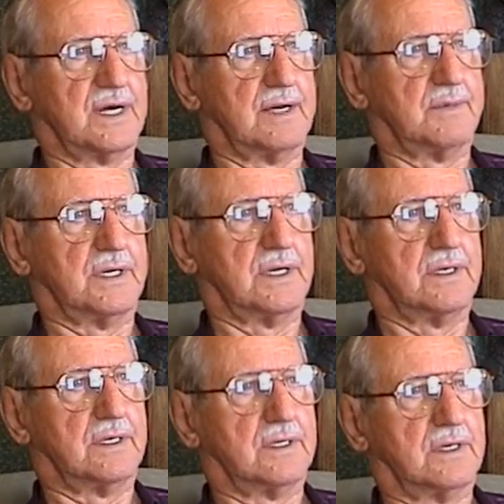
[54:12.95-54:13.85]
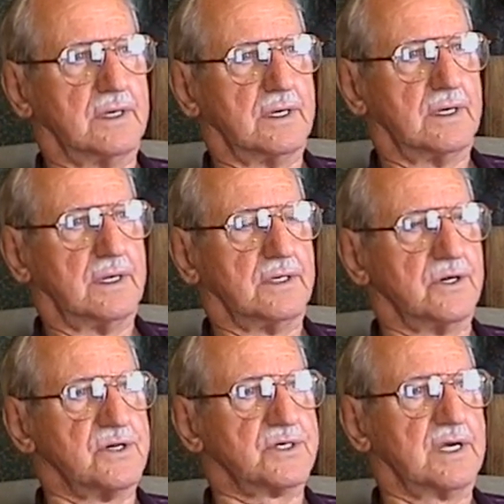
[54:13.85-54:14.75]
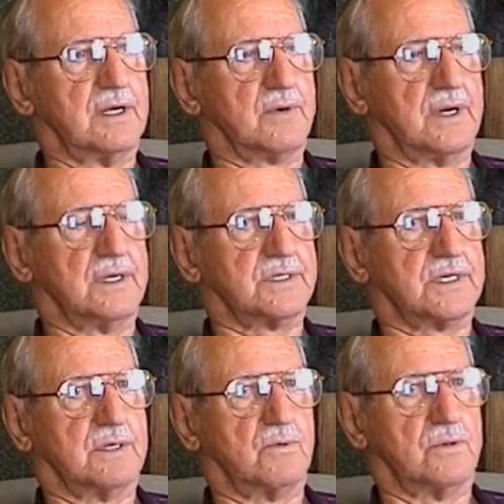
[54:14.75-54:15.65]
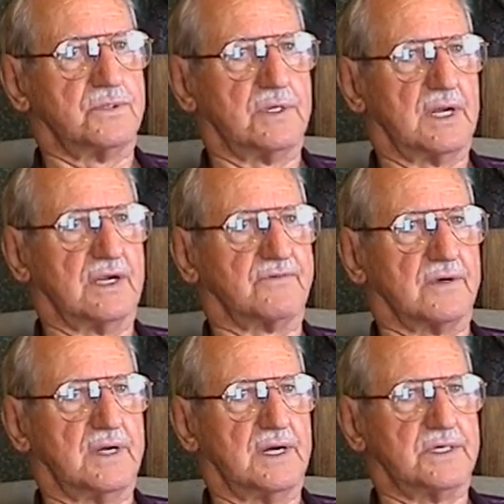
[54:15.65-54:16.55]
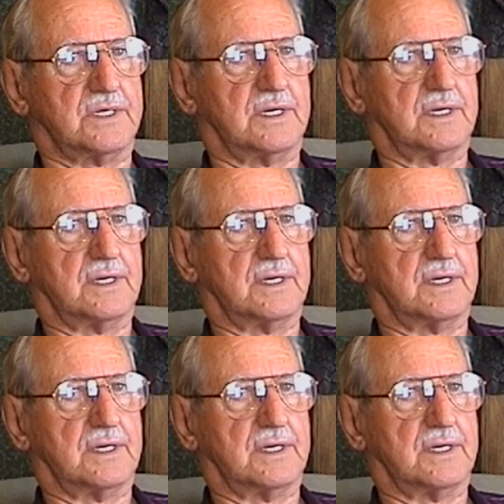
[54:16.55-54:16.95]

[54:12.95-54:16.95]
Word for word: and the nurse came around and said, what would you like for lunch?